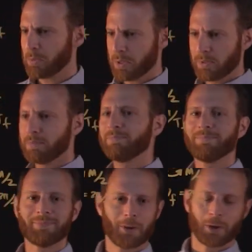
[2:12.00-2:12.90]
but
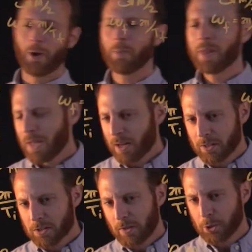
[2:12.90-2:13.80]
there you go.
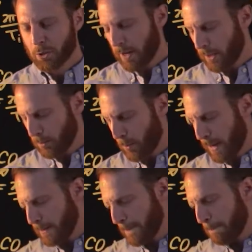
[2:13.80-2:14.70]
Conservation of angular
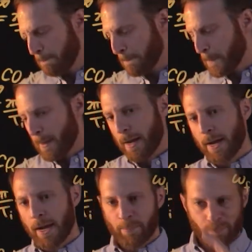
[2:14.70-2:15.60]
momentum.
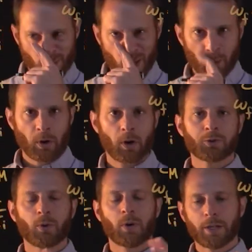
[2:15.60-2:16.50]
We
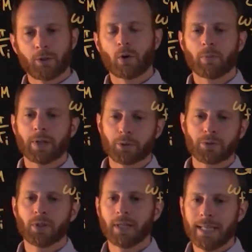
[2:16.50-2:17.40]
also are going to be
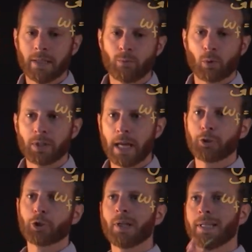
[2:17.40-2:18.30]
interested in
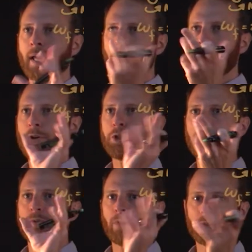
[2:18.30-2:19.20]
rotational kinetic energy
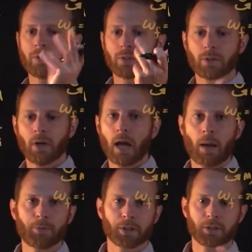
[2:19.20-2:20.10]
for this
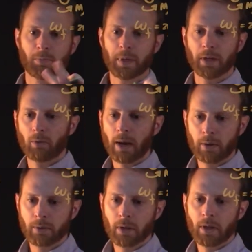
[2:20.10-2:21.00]
object spinning
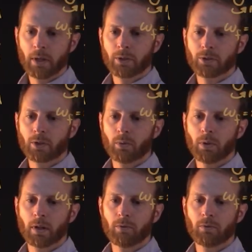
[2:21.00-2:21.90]
around. So we'll
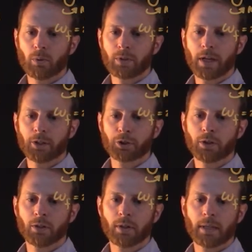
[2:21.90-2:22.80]
have
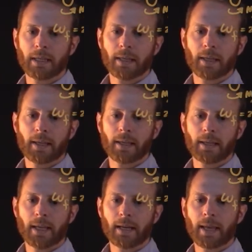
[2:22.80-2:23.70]
rotational
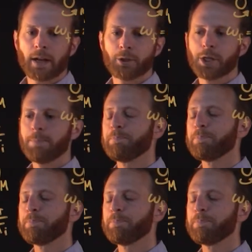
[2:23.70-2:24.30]
kinetic energy.